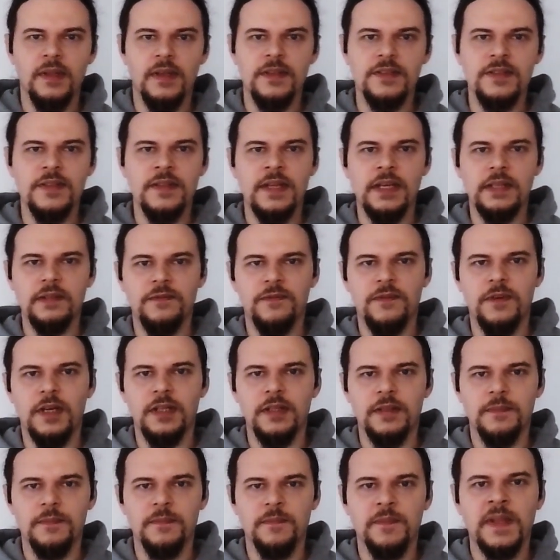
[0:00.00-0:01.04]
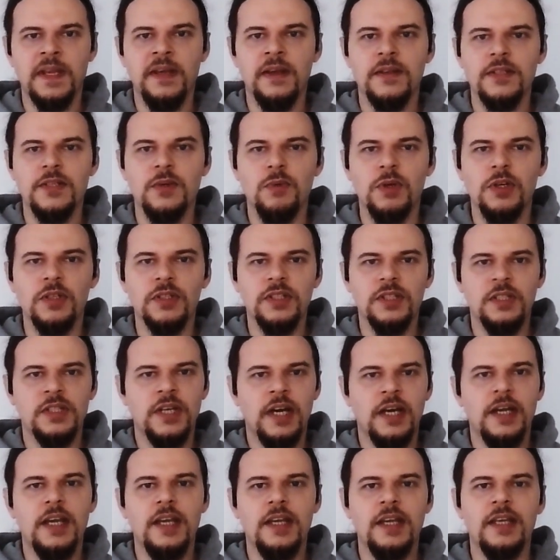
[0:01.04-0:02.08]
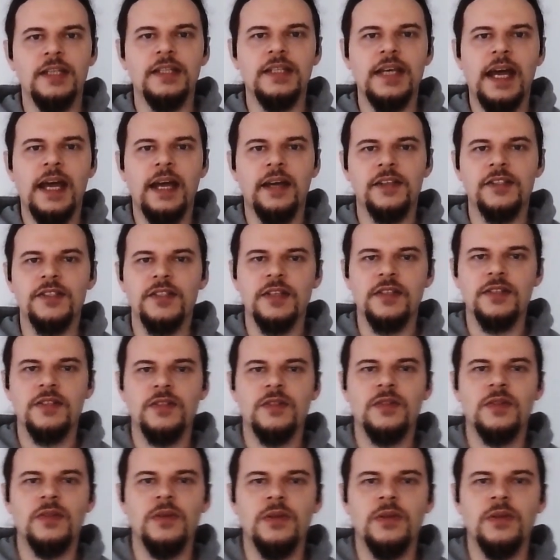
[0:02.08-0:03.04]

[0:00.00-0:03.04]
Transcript: Isn't that fun? So we're denying it access